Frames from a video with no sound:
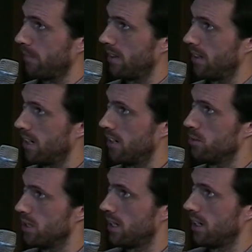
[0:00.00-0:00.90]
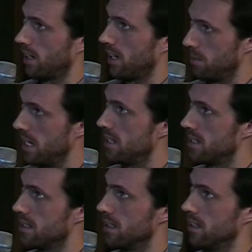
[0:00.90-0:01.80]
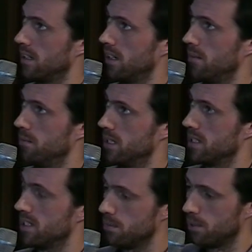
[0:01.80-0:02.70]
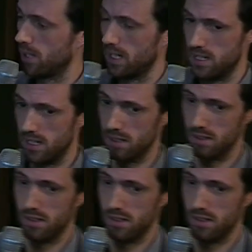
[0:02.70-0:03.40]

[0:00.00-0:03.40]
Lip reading: the kind of work I make is that there's a simple idea,